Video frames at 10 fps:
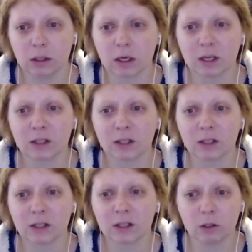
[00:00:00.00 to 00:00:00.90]
and it's
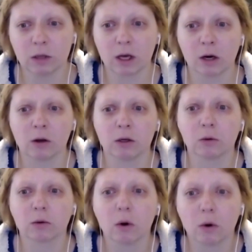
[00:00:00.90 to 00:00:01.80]
hard to do that on your
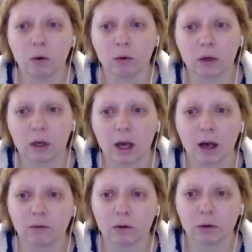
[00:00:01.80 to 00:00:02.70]
own
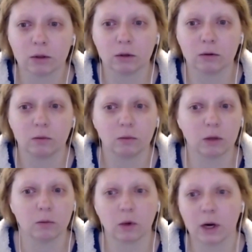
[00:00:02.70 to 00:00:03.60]
after you've
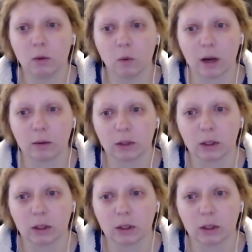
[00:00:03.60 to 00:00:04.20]
been brainwiped.